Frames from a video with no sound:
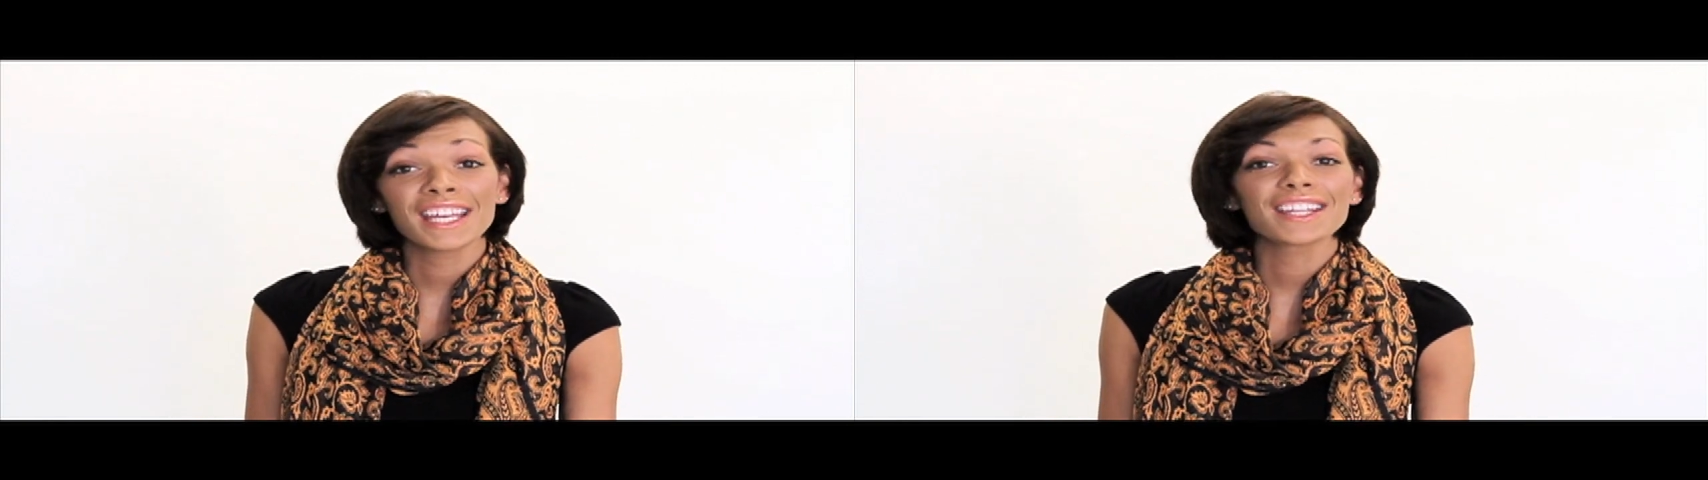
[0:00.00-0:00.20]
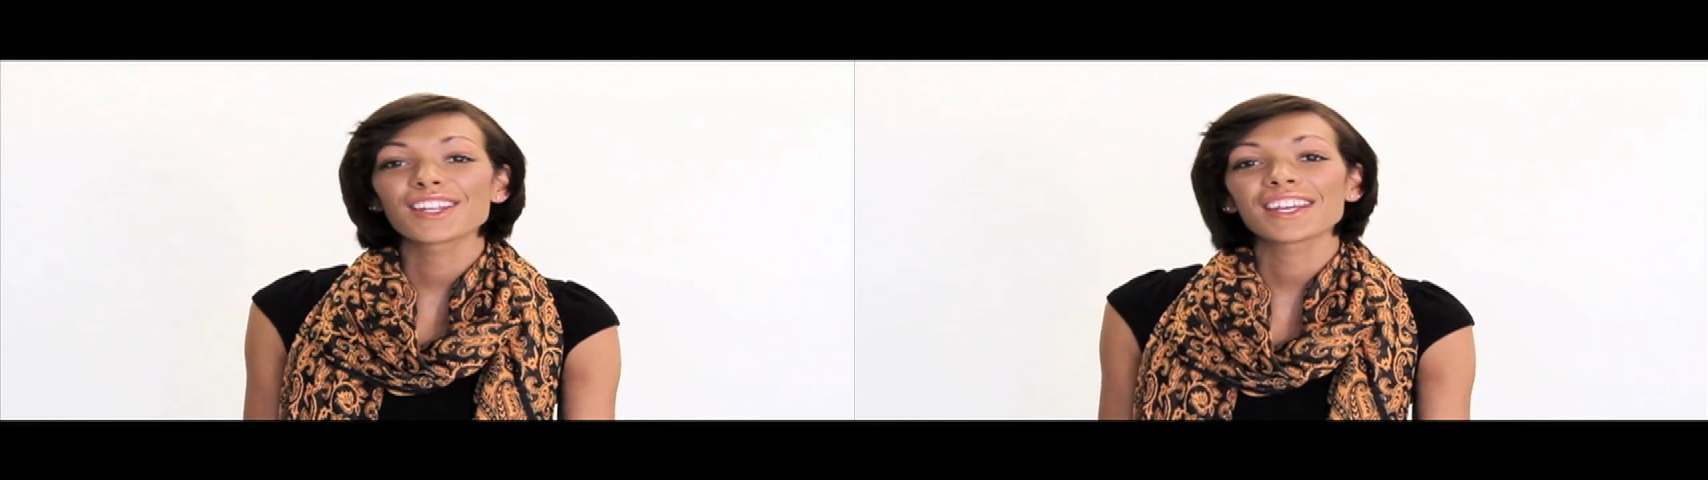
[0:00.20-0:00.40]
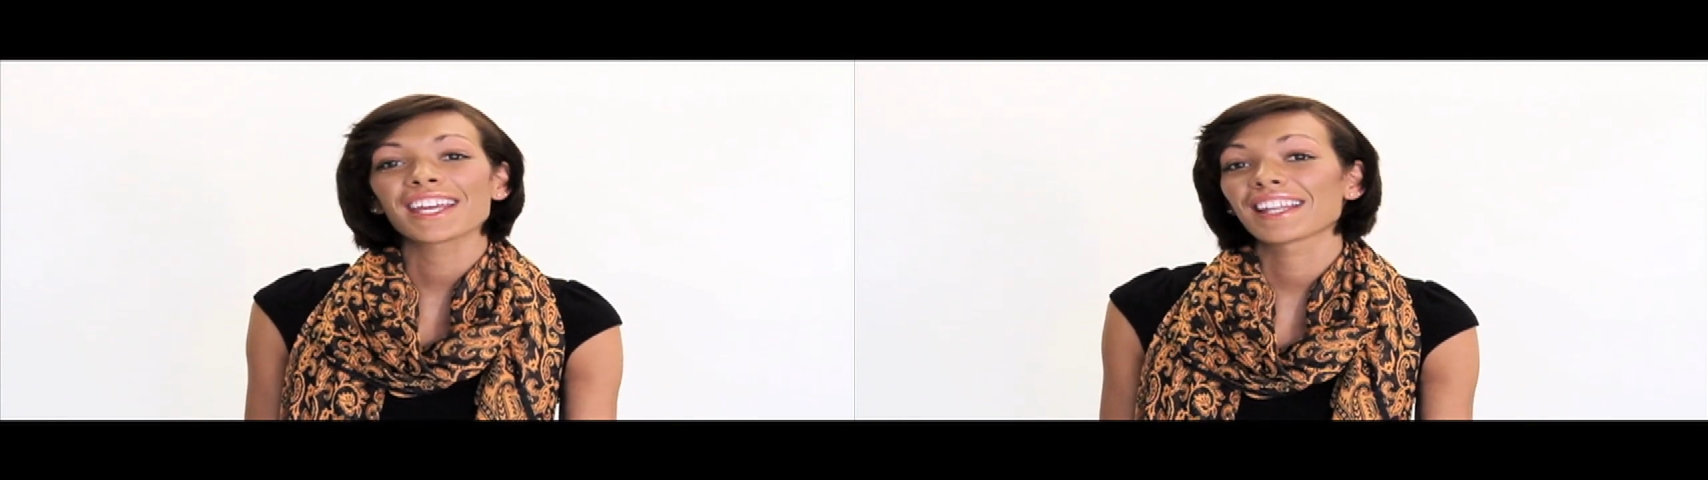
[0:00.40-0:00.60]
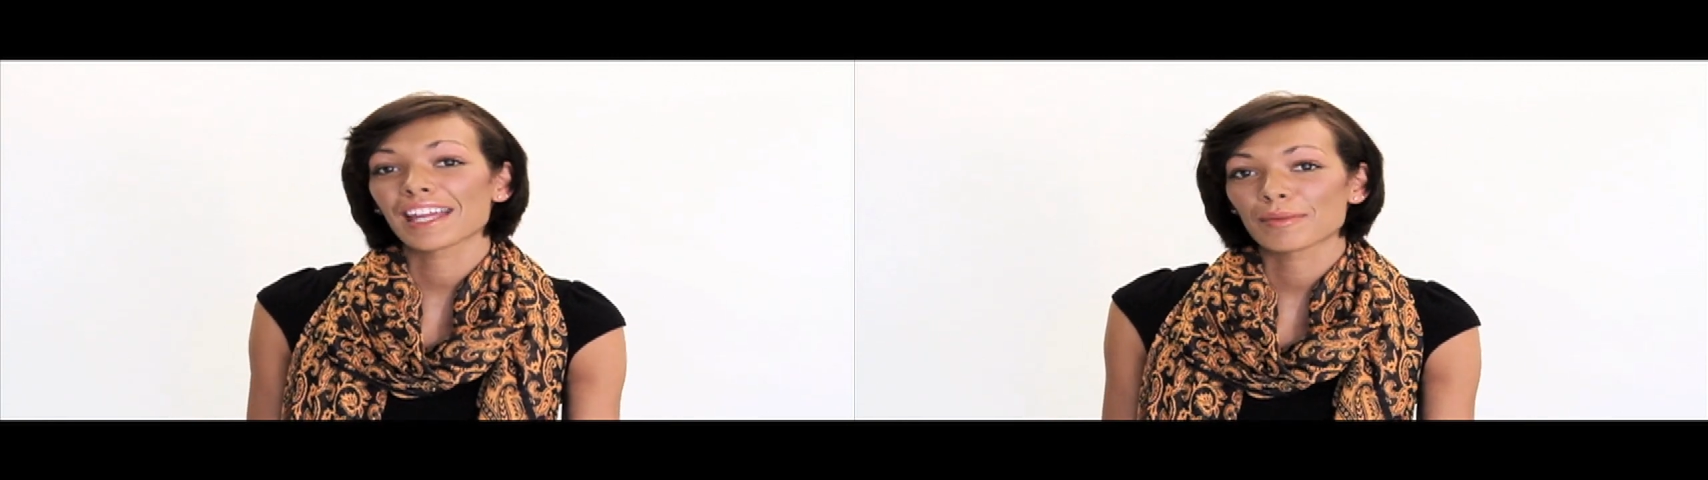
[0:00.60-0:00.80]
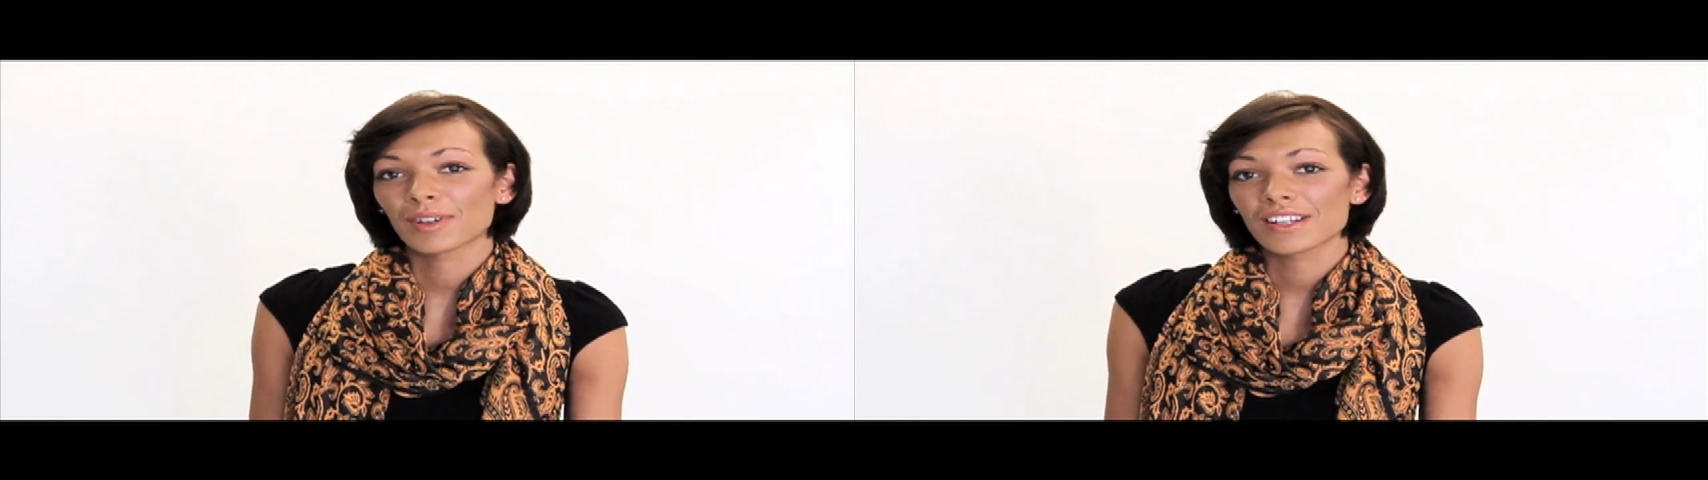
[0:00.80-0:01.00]
feeling and
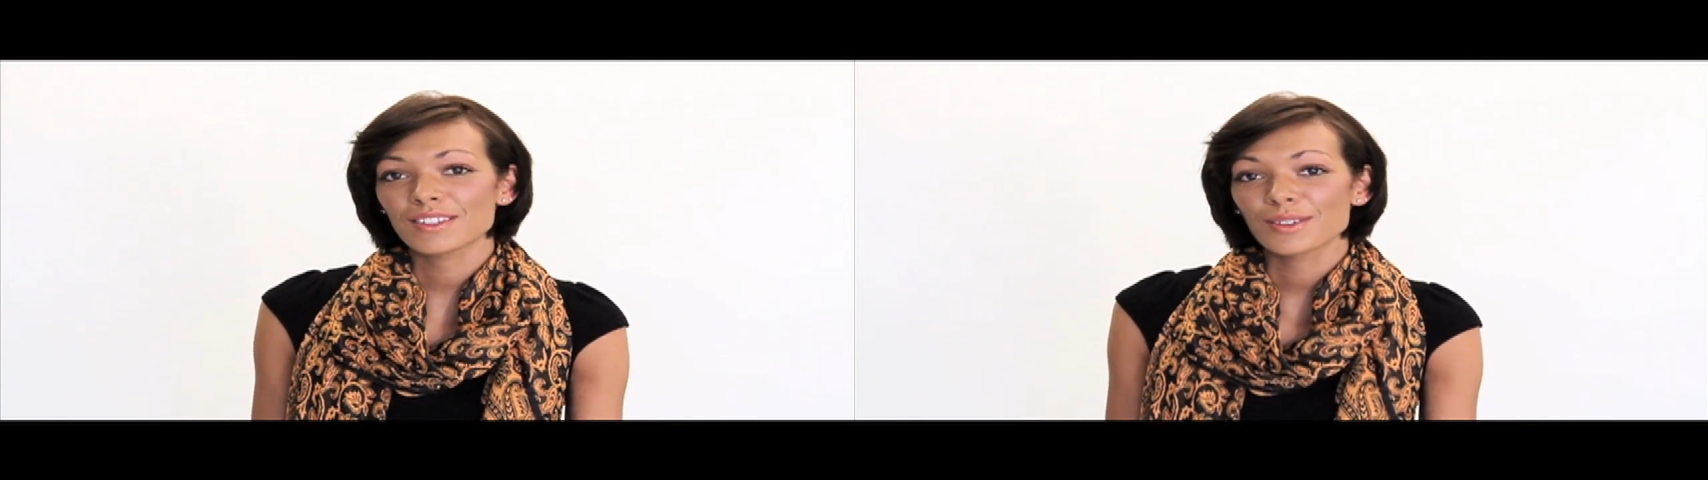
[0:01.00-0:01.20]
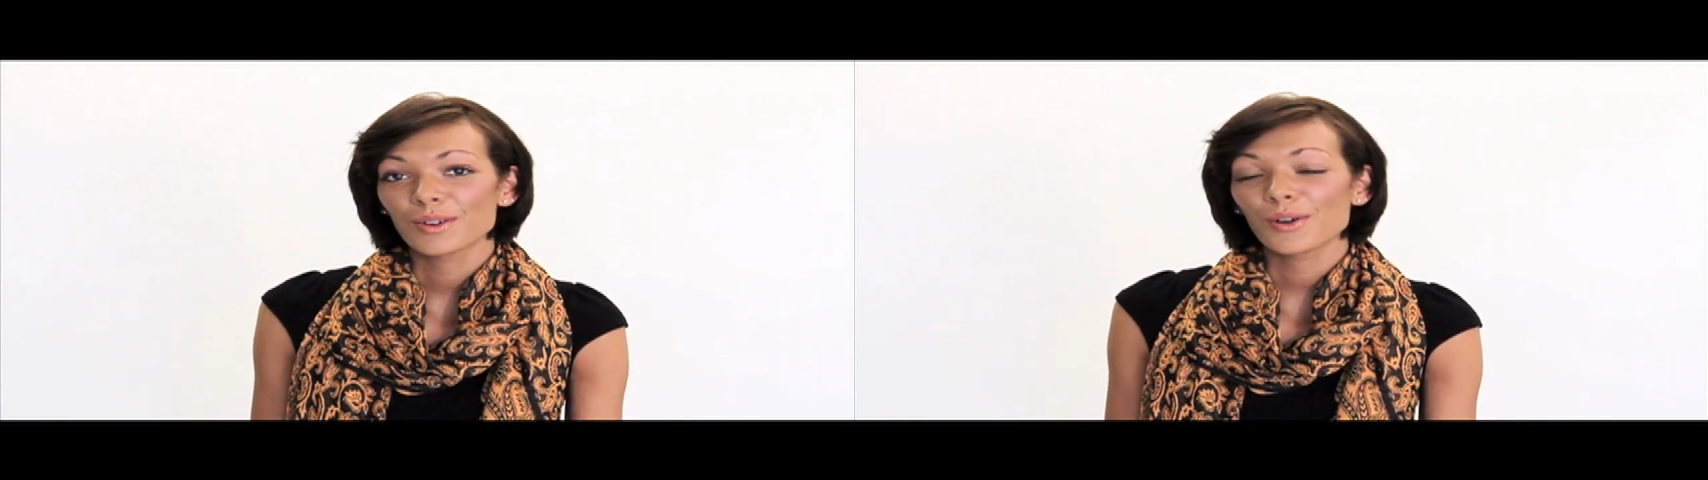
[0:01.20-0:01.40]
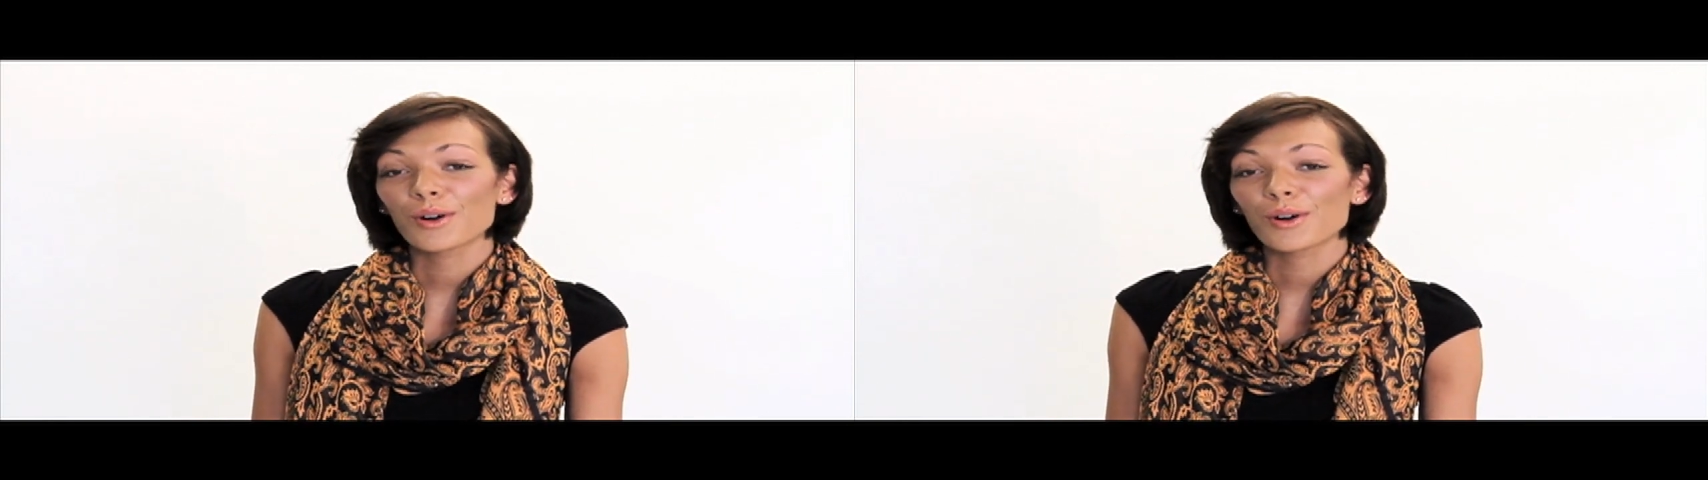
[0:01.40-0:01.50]
looking glamorous.